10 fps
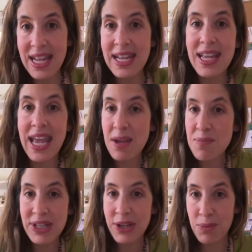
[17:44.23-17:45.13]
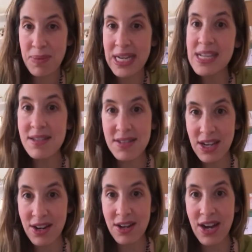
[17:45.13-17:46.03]
it came a little bit
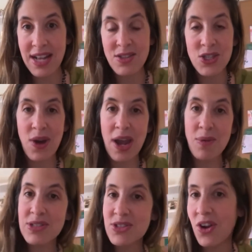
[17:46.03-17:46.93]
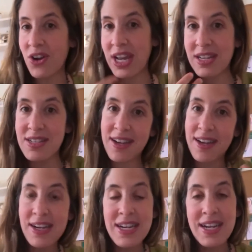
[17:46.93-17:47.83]
easier. And so I was starting
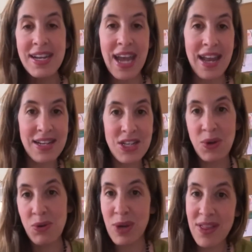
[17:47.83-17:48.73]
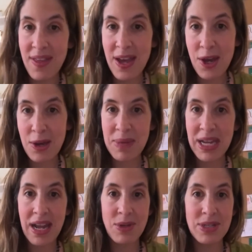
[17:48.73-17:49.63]
to get into a rhythm
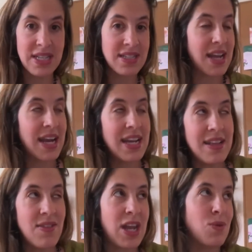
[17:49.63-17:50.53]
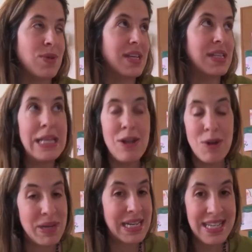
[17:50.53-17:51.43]
and I was excited that it was a
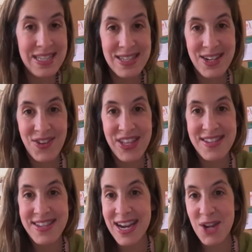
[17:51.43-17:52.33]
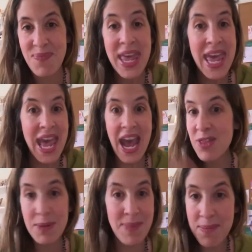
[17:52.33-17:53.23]
little bit easier this time. And
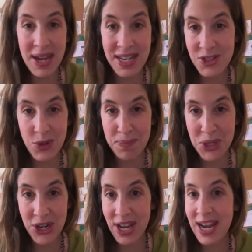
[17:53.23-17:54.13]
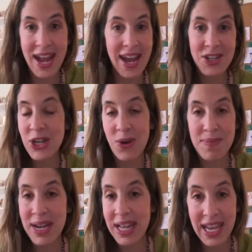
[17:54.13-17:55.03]
then my appendix ruptured and I had to go on
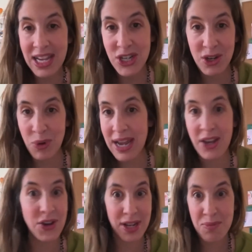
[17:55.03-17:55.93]
medication where I couldn't